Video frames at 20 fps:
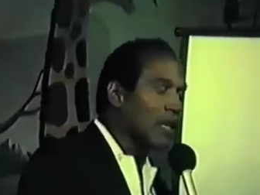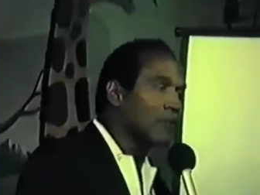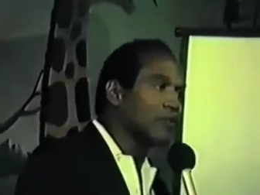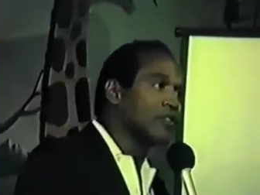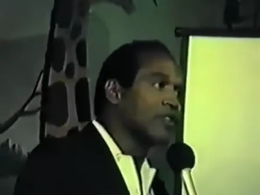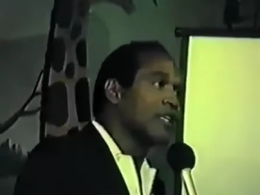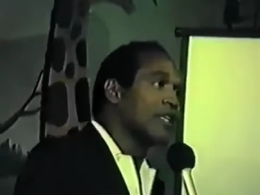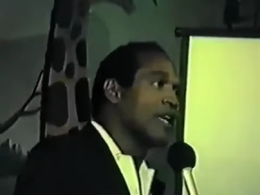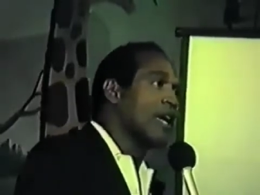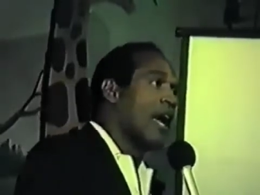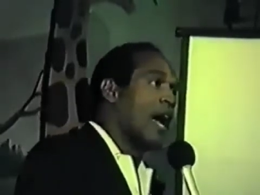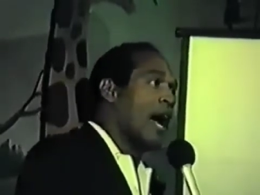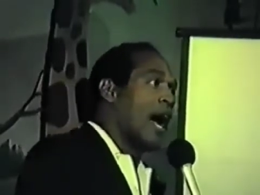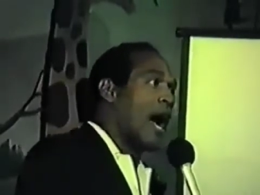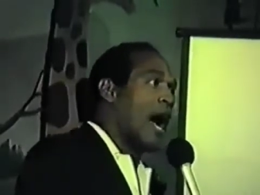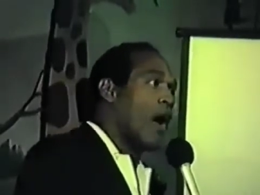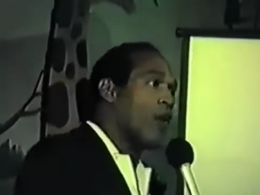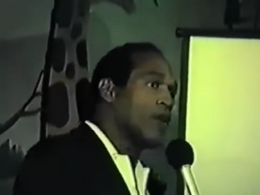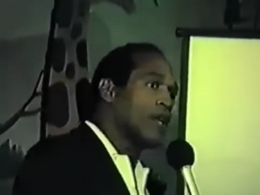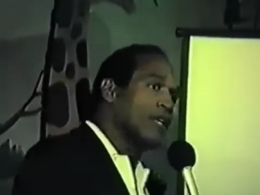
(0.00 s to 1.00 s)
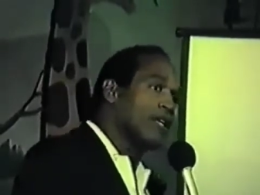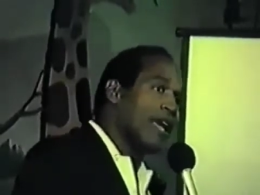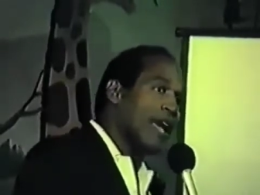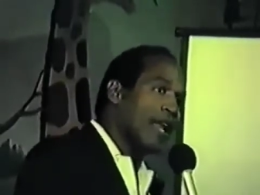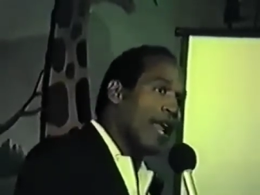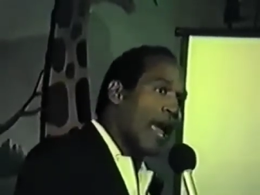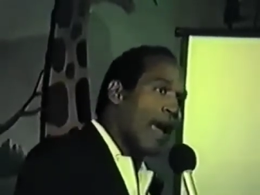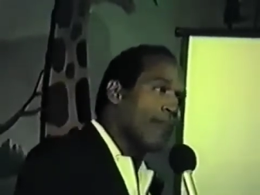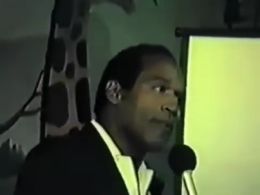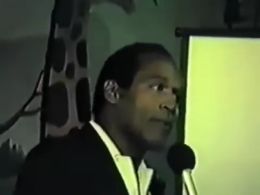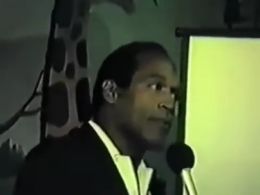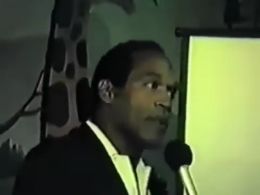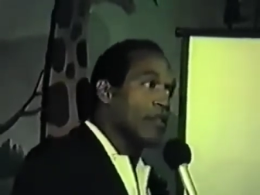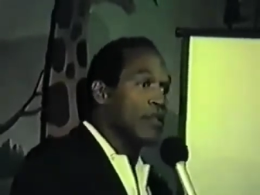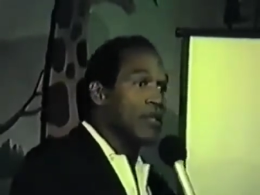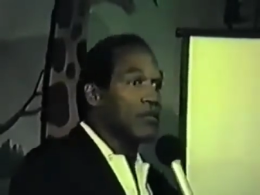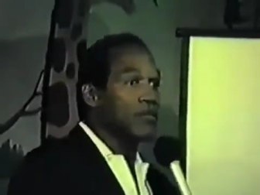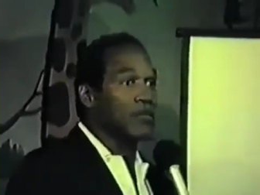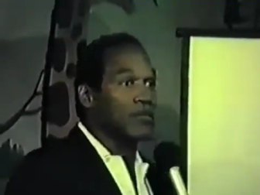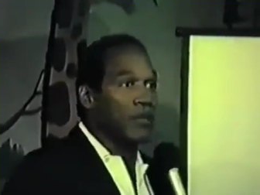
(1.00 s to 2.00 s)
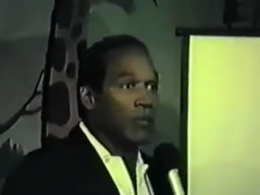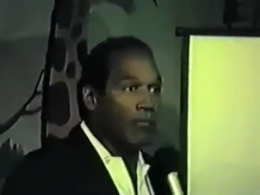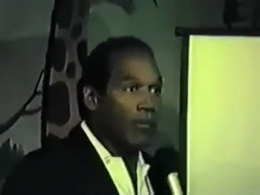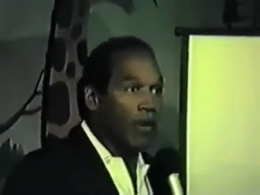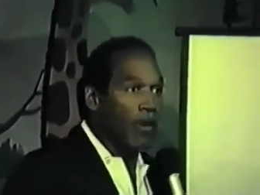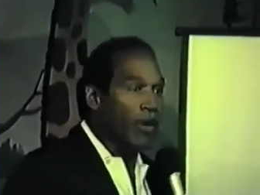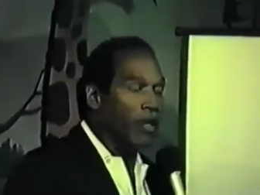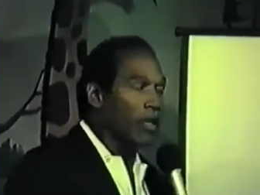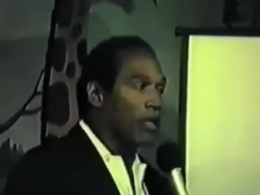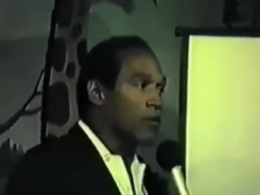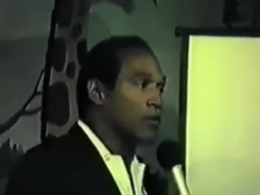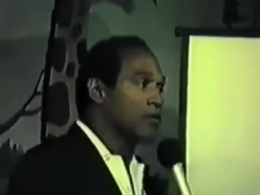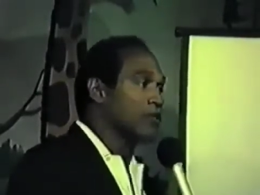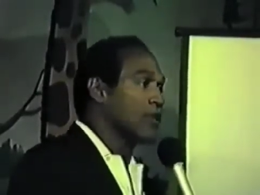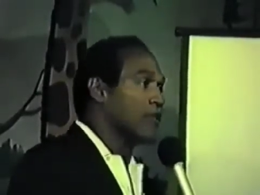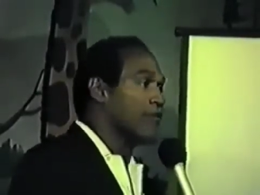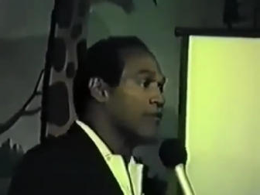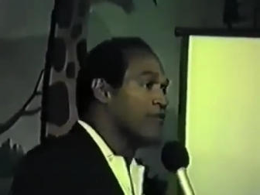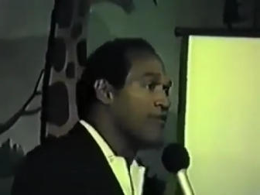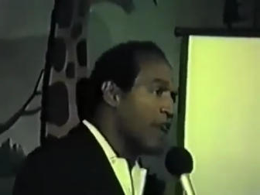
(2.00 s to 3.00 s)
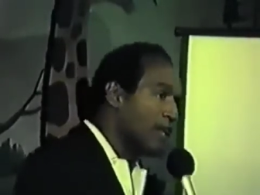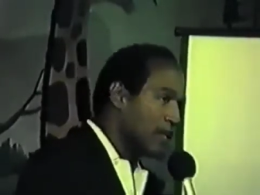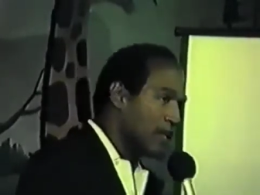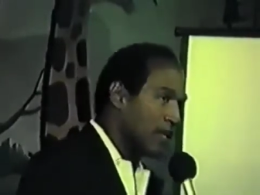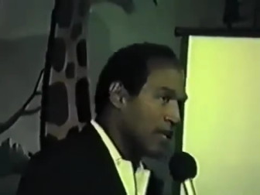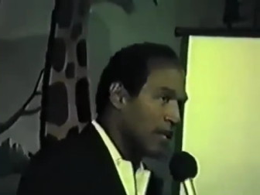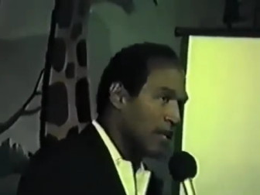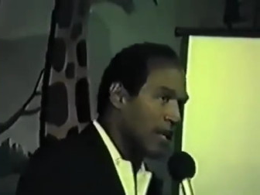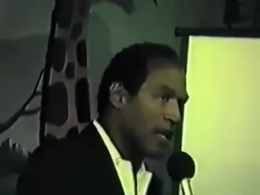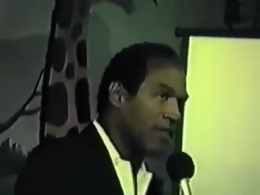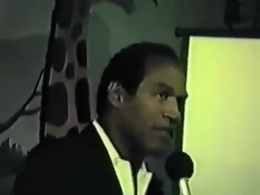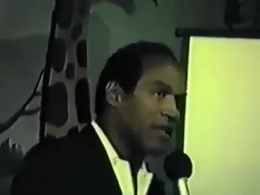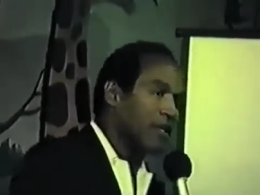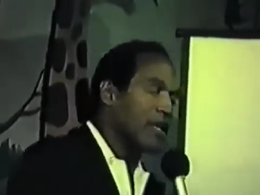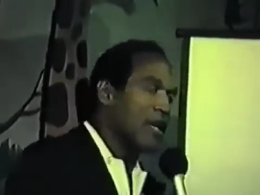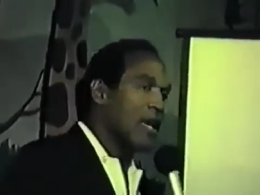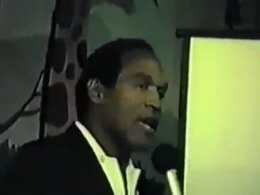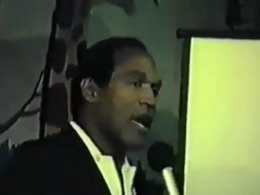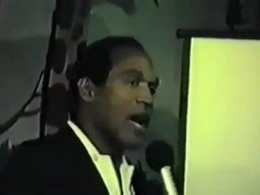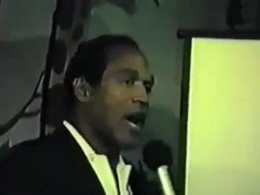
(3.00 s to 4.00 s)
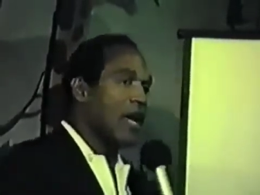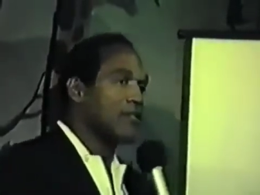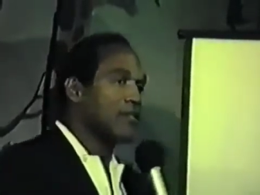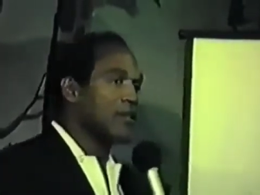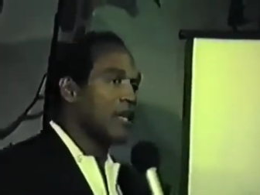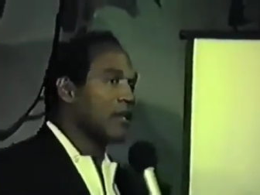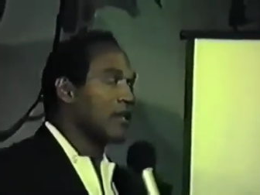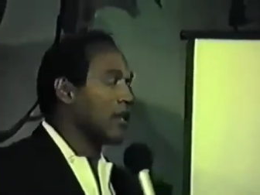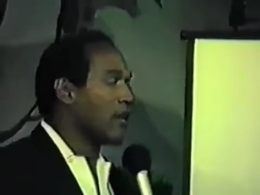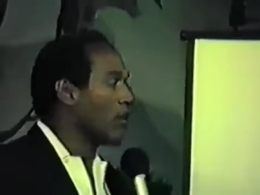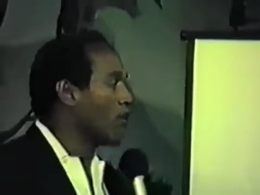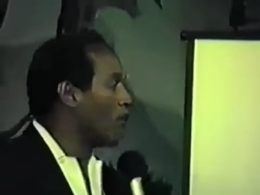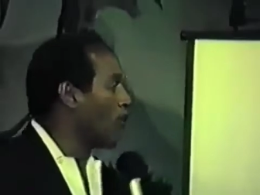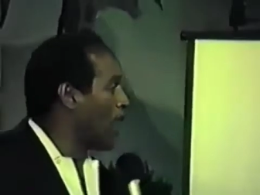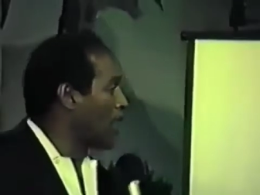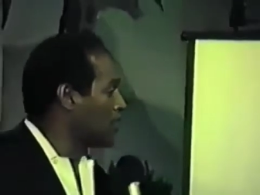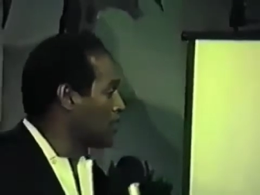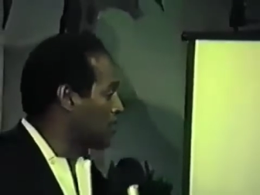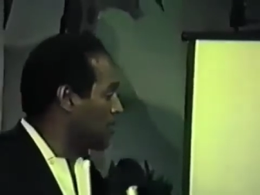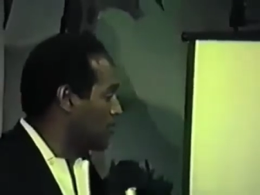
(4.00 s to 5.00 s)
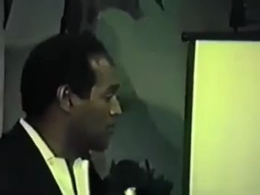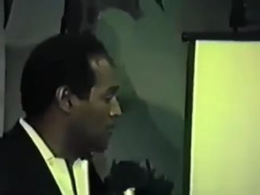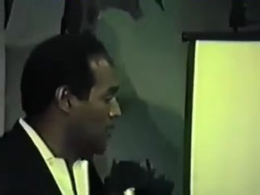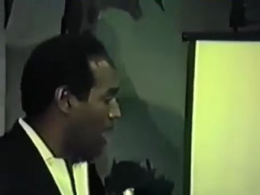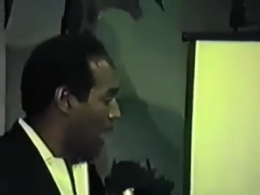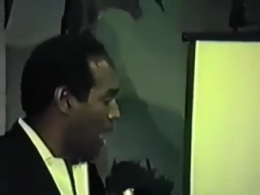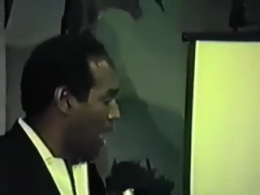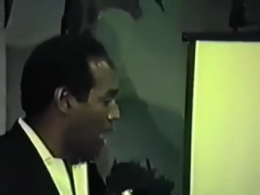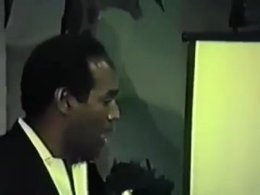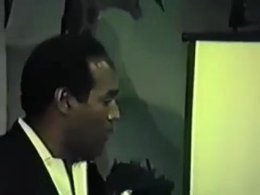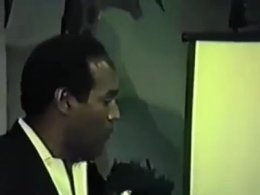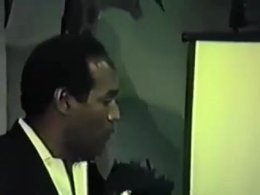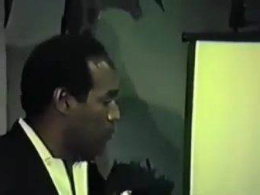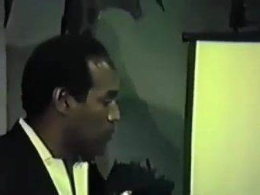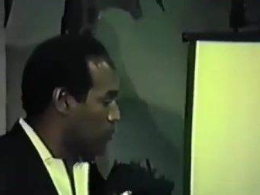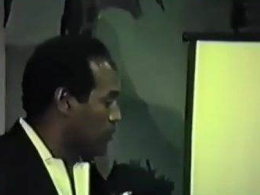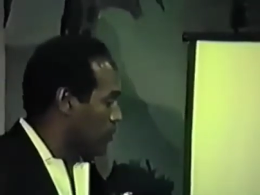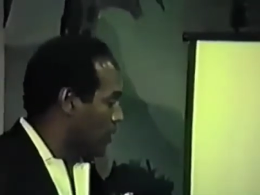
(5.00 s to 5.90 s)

And I was saying, how can that happen? But this is America. He was convicted of nothing. I sat there and watched this guy,